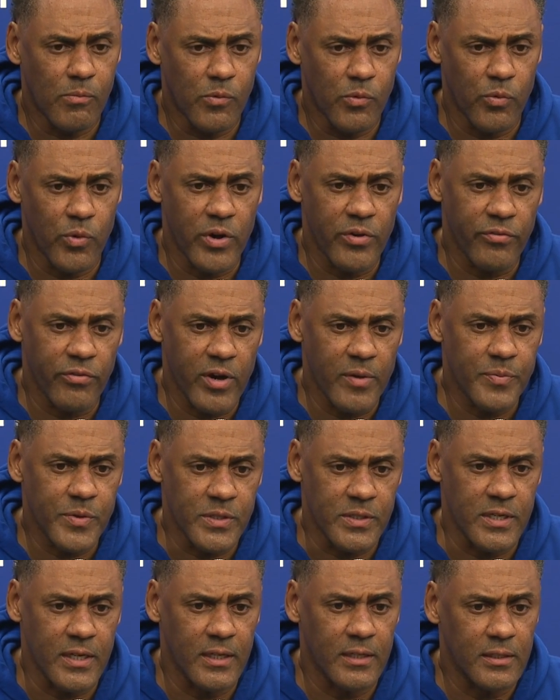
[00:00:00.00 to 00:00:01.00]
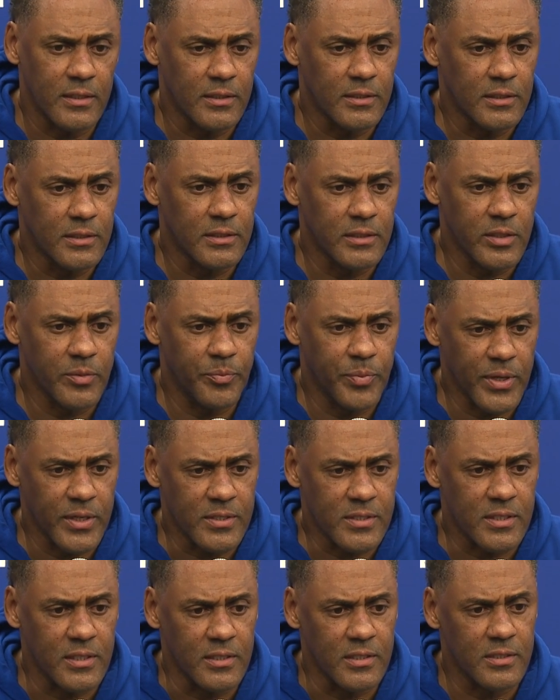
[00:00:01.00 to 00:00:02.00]
want to represent the
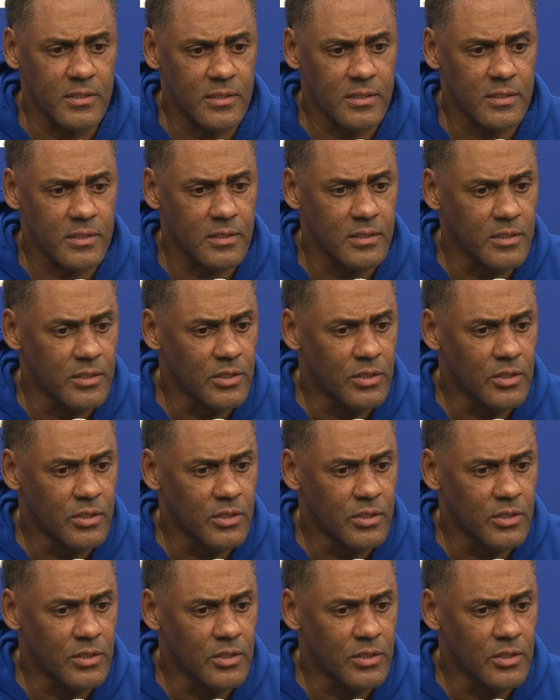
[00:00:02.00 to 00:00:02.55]
Pistons